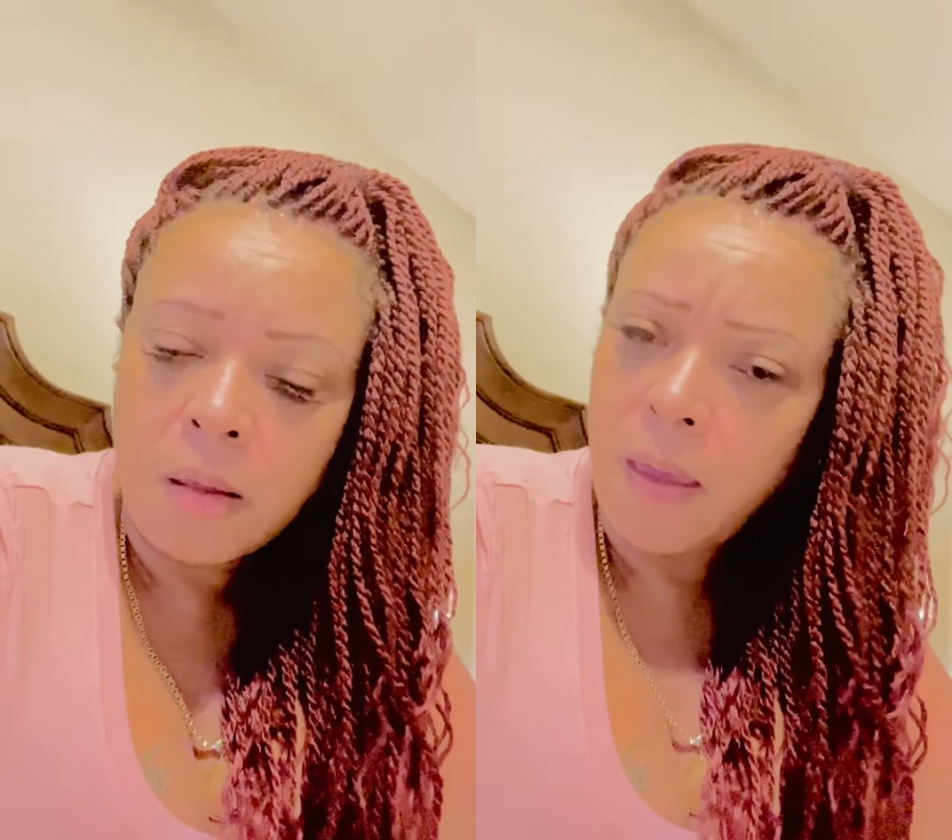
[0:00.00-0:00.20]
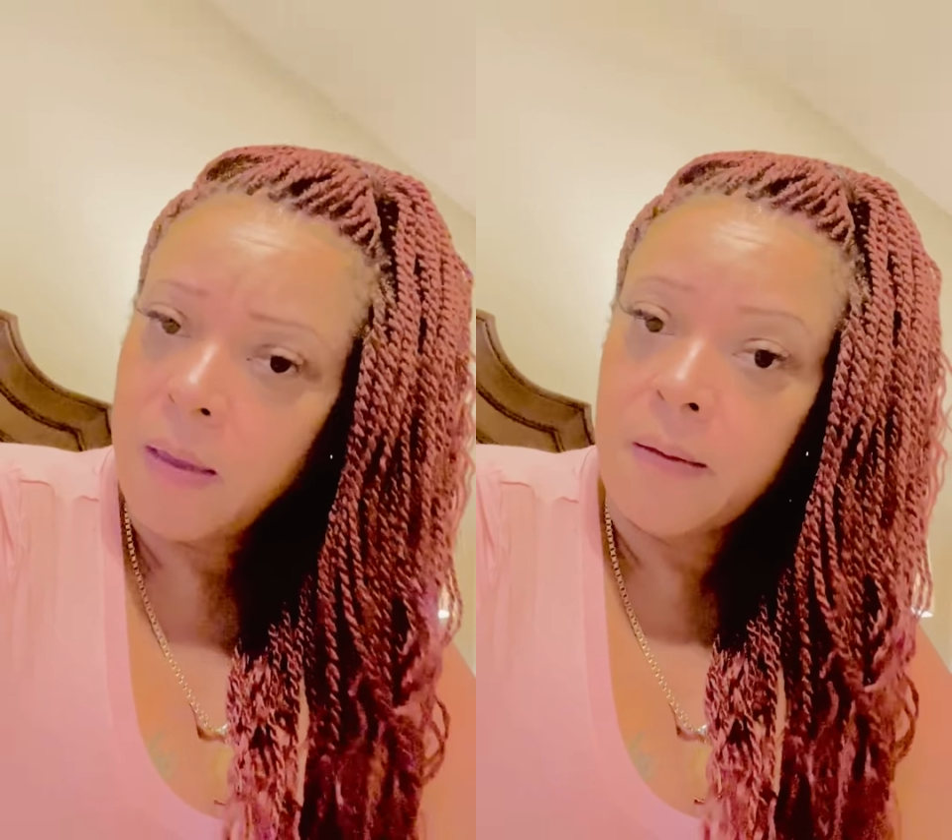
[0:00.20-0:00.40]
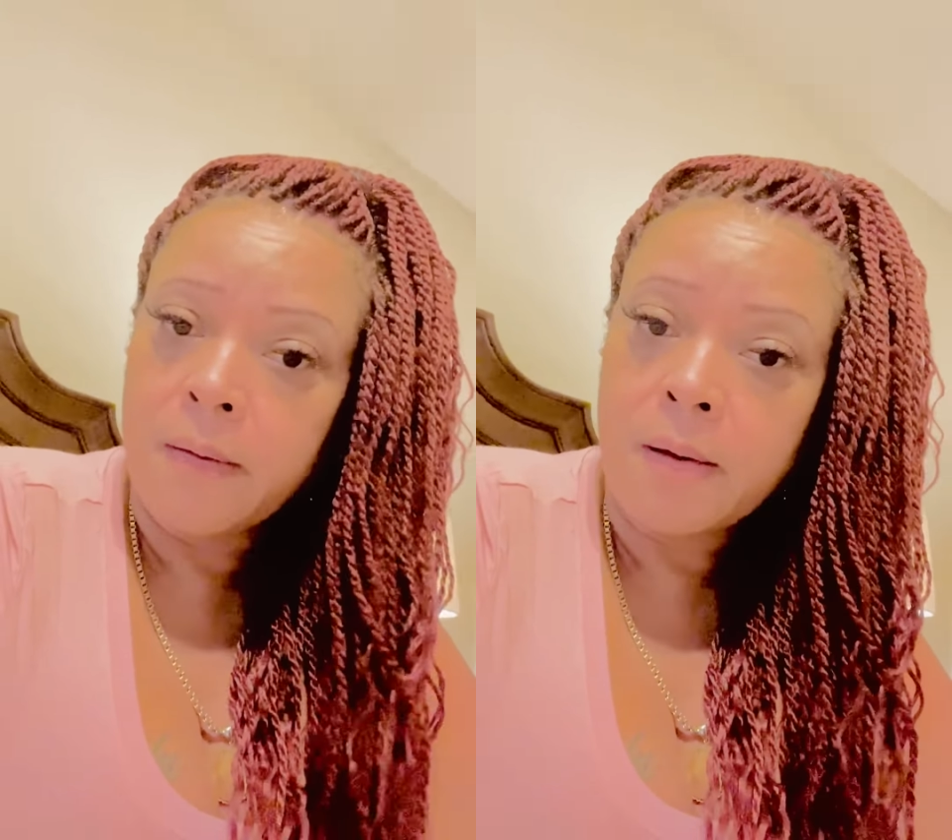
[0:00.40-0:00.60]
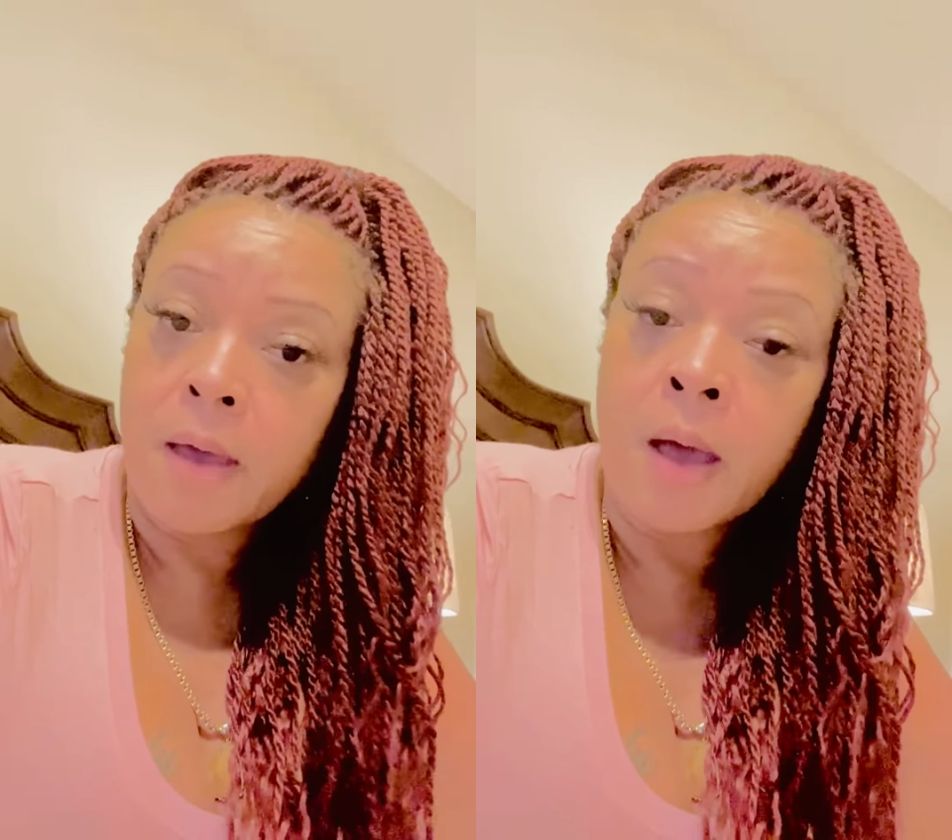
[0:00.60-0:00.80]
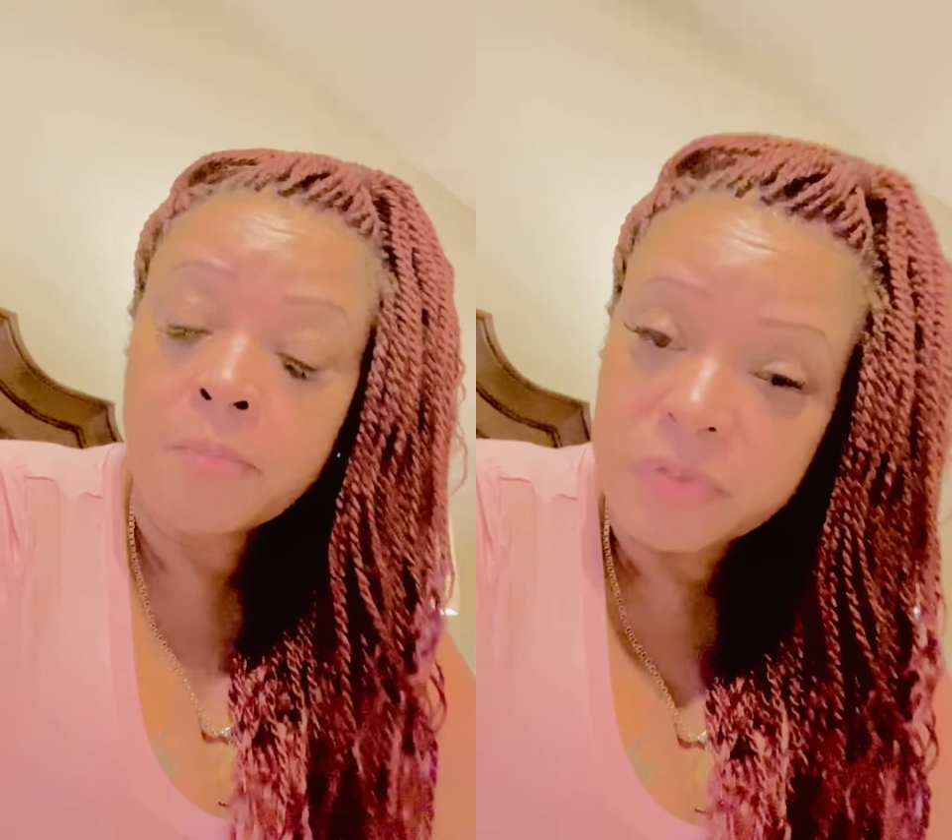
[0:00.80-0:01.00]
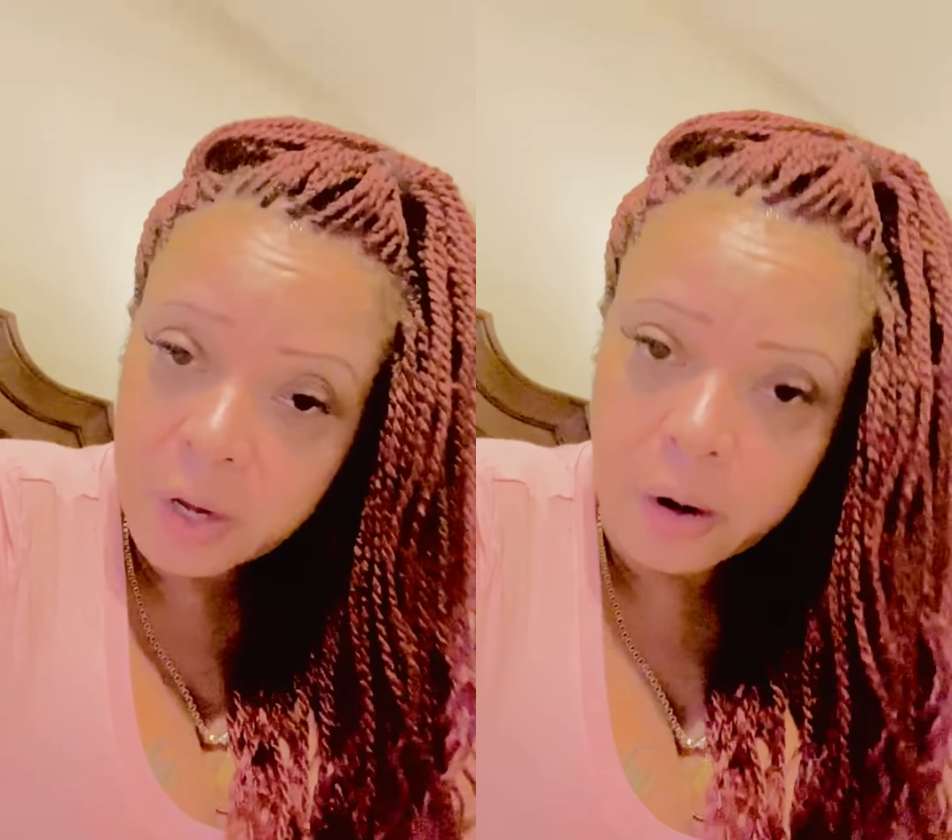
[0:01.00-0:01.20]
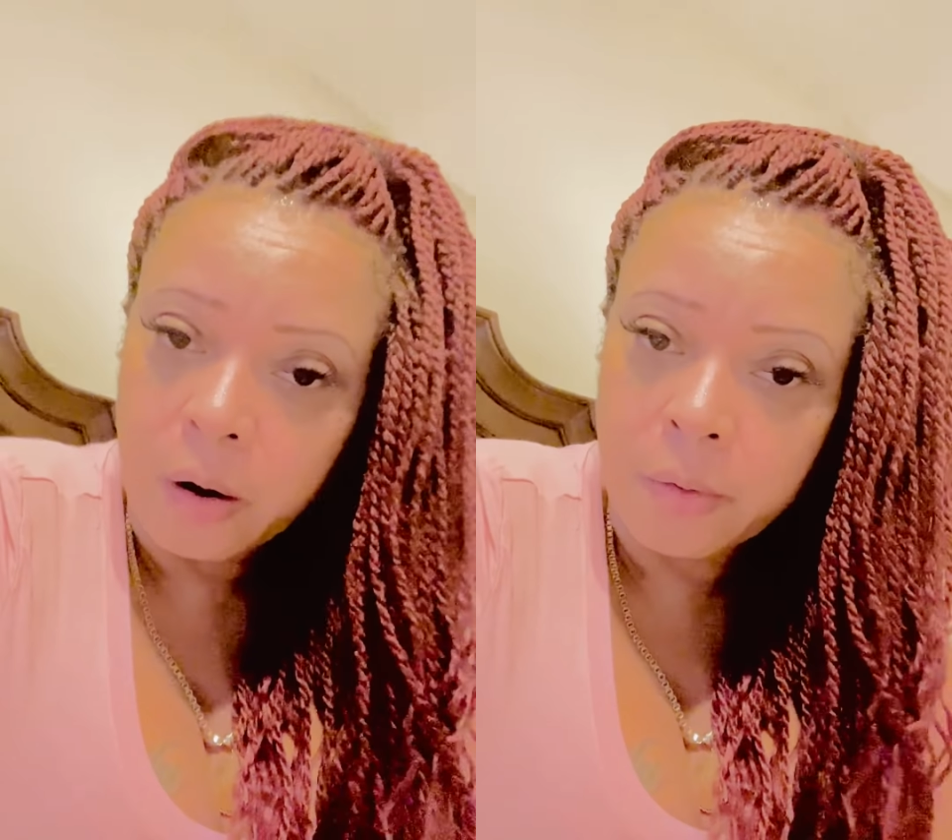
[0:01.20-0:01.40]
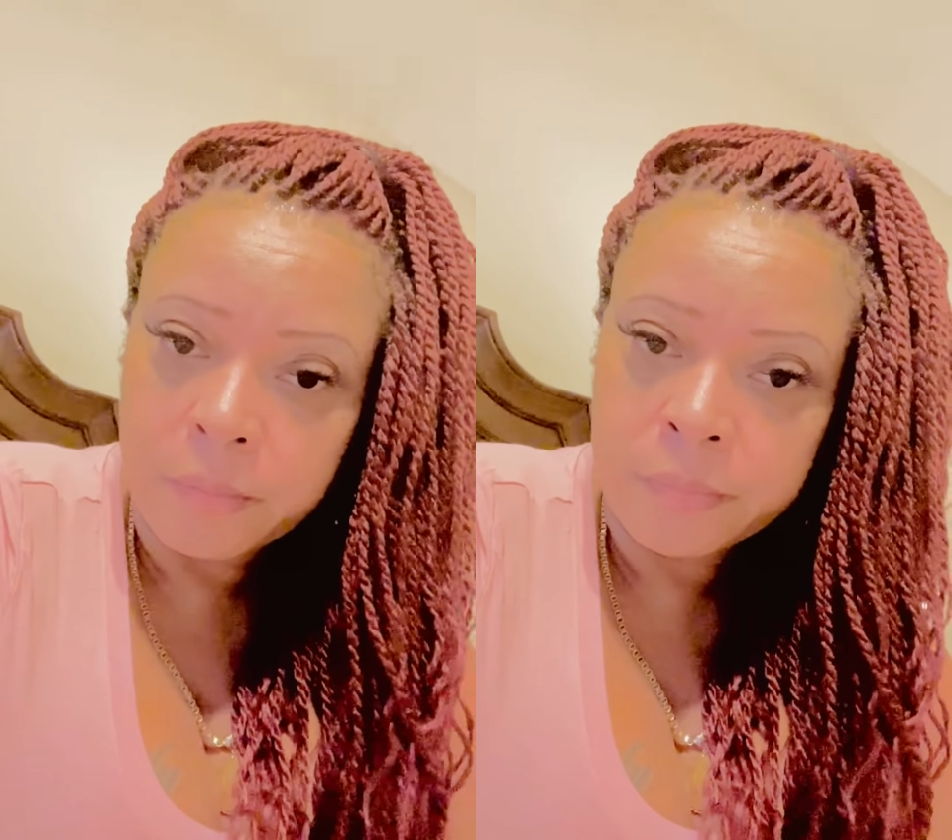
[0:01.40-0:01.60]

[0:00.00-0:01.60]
hey, I'm there.